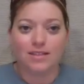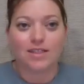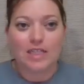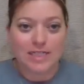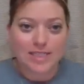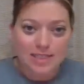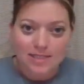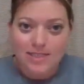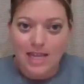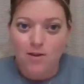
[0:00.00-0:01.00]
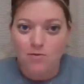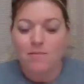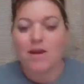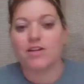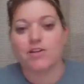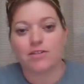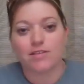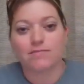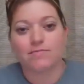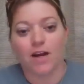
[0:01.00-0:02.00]
constant sad
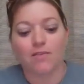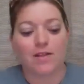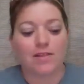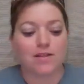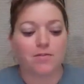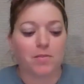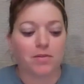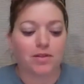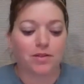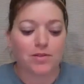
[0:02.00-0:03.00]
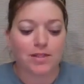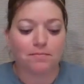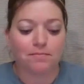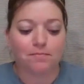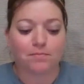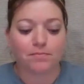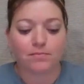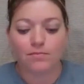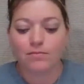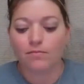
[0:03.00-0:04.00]
reminders of the things people are losing.
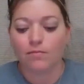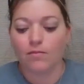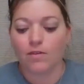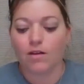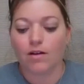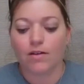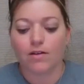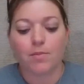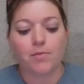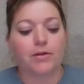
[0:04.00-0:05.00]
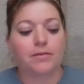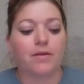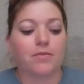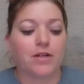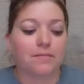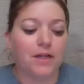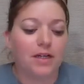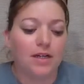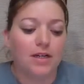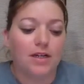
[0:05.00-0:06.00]
All right, a couple more, and then we're done.
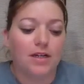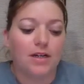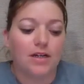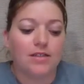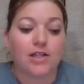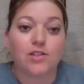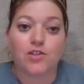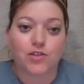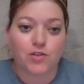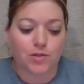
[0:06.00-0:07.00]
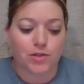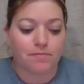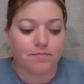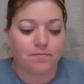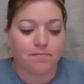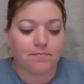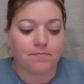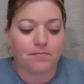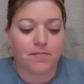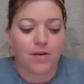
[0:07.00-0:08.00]
Dust storm.
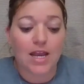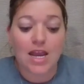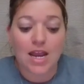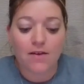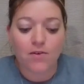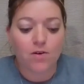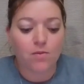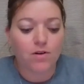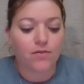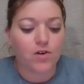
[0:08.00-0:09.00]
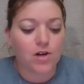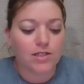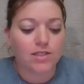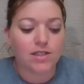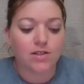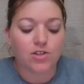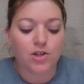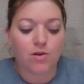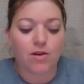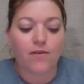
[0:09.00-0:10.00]
I never would have gone to see the
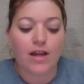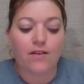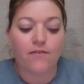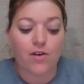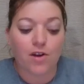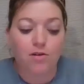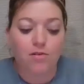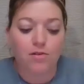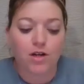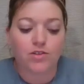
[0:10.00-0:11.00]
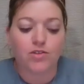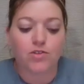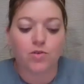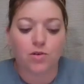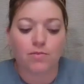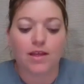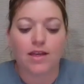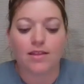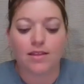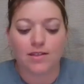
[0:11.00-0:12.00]
show if I'd have known a storm
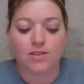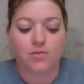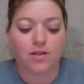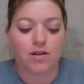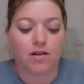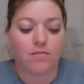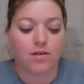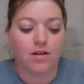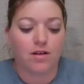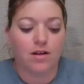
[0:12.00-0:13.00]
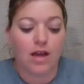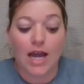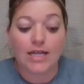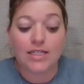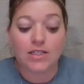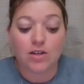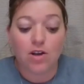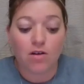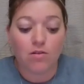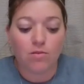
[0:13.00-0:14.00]
like this would come. I didn't
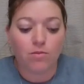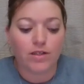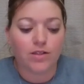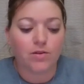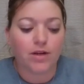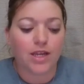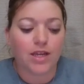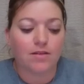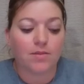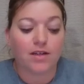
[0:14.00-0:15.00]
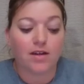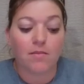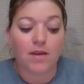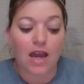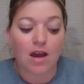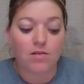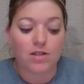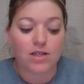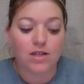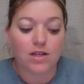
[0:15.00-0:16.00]
know when going in, but coming out,